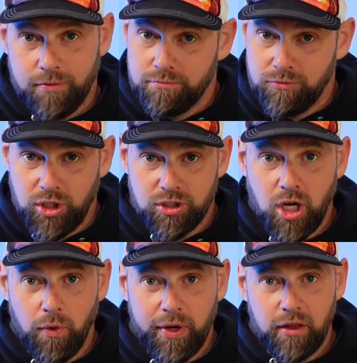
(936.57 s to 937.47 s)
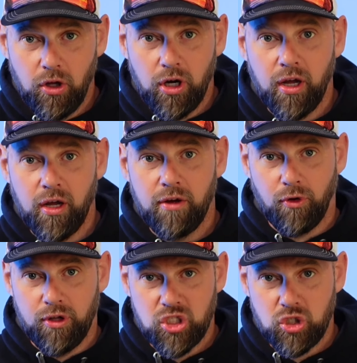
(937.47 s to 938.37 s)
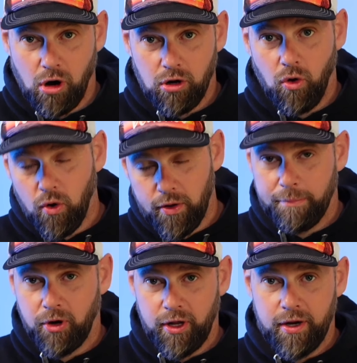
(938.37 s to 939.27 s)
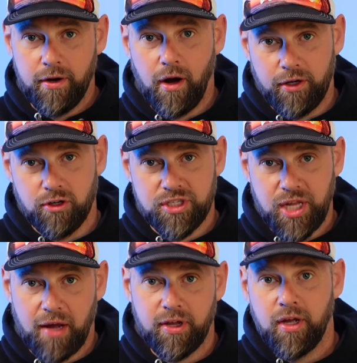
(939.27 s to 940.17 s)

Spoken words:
Just go and look for the struggle or the burden on your staff.